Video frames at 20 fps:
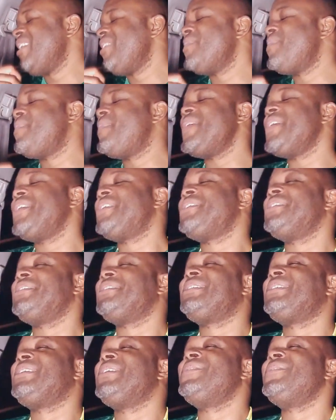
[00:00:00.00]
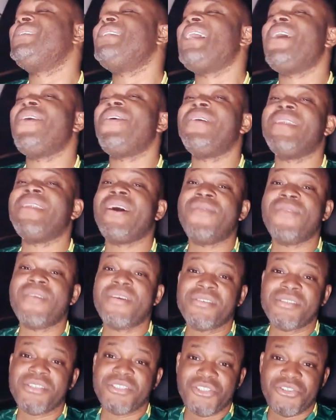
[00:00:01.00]
Your pictures don't lie, all I
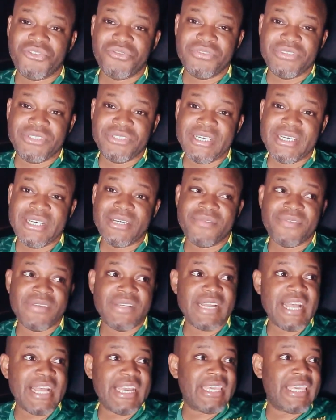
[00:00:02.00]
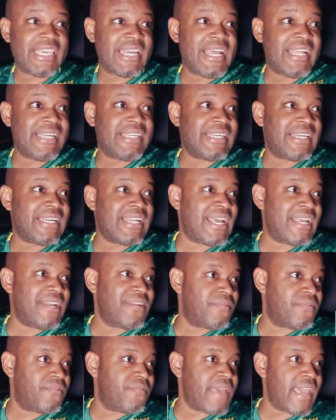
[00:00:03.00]
want is true love, and I cannot deny
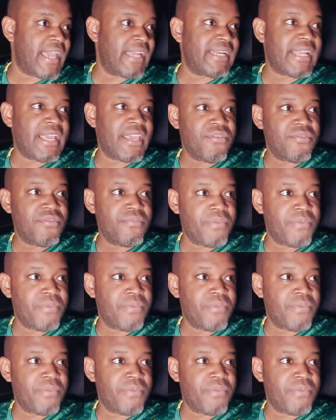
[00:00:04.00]
the fact that you're